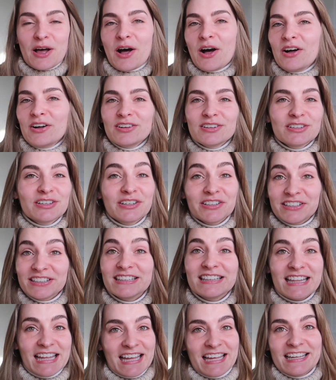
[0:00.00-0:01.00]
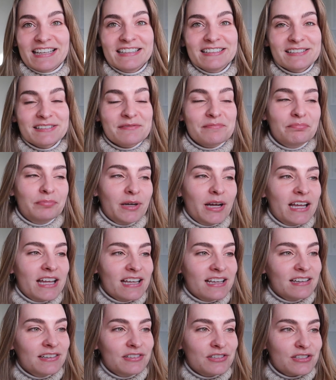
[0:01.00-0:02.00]
all good things,
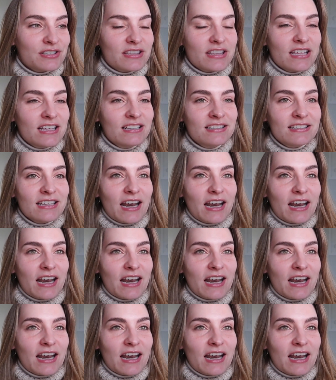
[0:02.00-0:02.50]
but just things